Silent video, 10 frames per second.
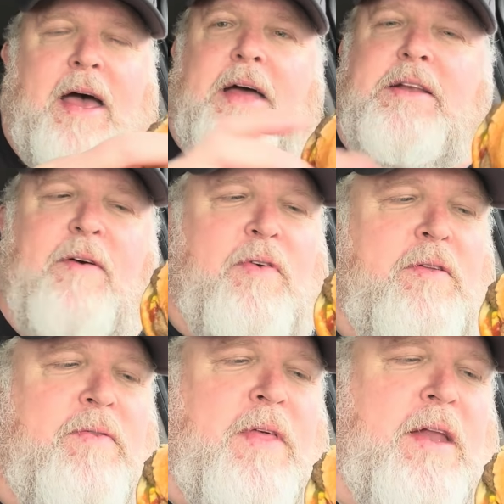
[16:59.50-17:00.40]
uh,
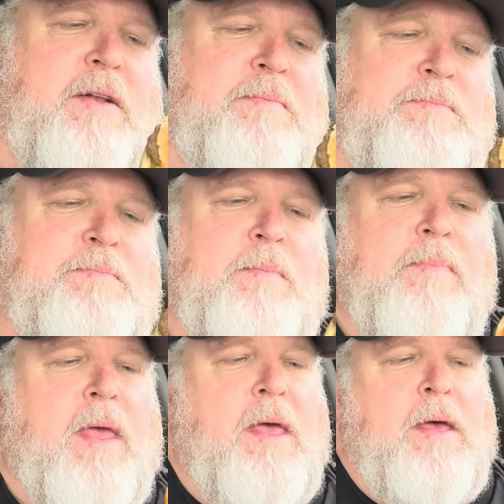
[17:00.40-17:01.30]
different than
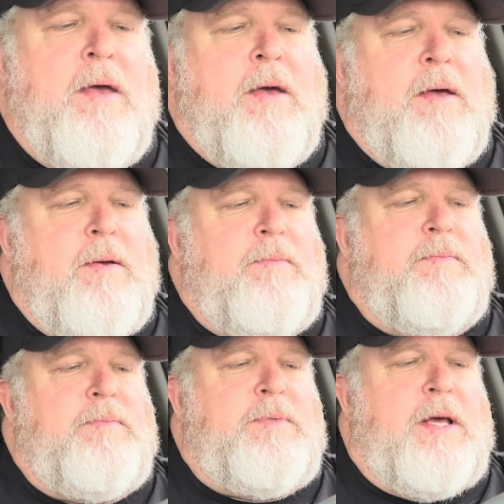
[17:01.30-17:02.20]

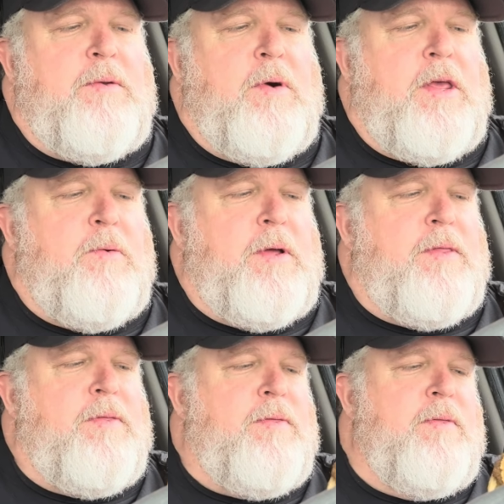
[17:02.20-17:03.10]
than what you
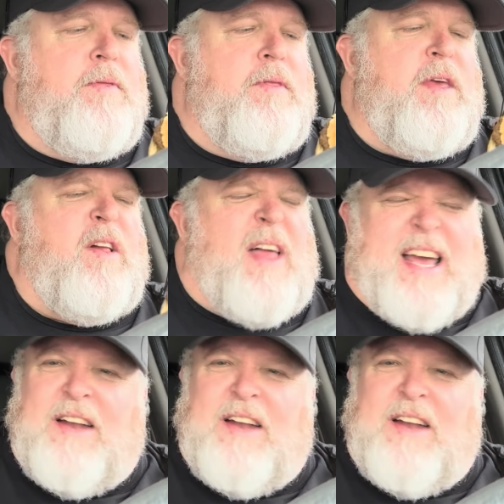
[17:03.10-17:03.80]
would, you know, like a